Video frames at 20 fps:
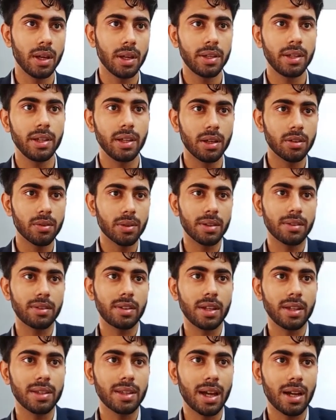Here you can
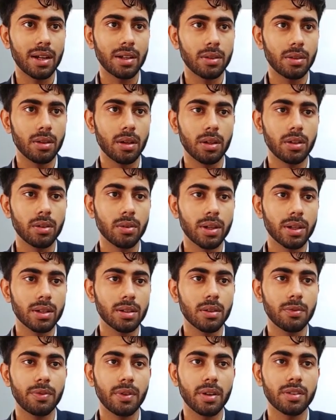see that during
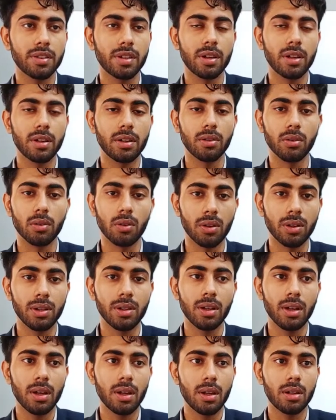the first hidden neuron,
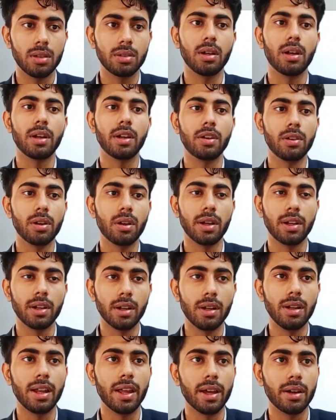the
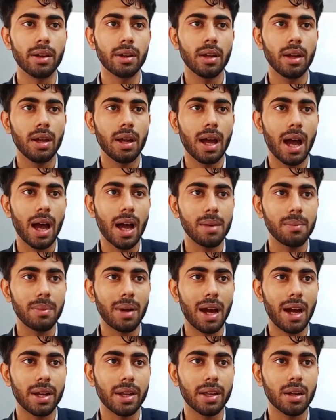hidden layer, I am
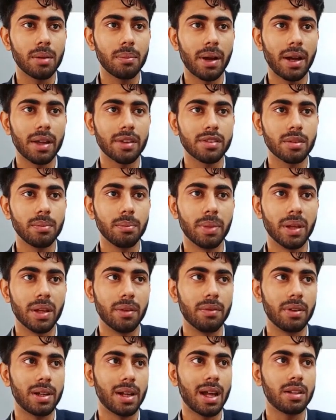adding a bias term
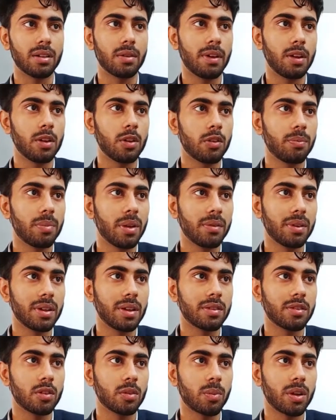b1 and the value of b1 is
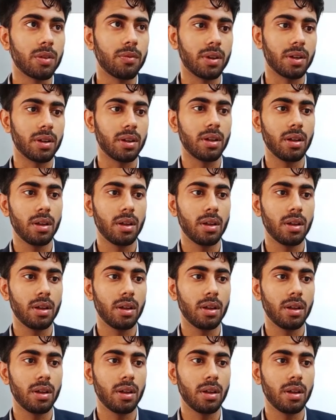0 0.1.